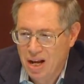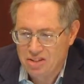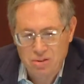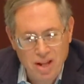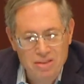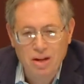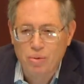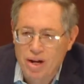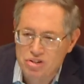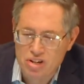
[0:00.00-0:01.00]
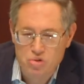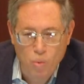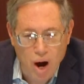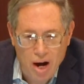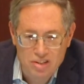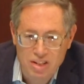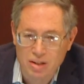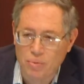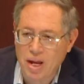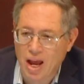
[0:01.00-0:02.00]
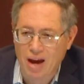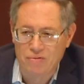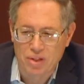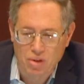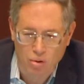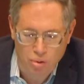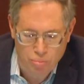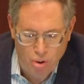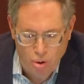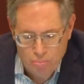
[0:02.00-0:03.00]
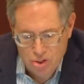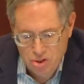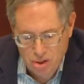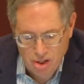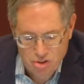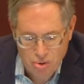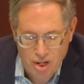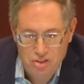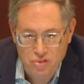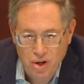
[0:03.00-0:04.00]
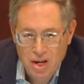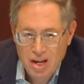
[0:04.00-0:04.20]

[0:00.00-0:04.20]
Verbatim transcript: And so then the question is, why is it that we have the total prohibition on transfer?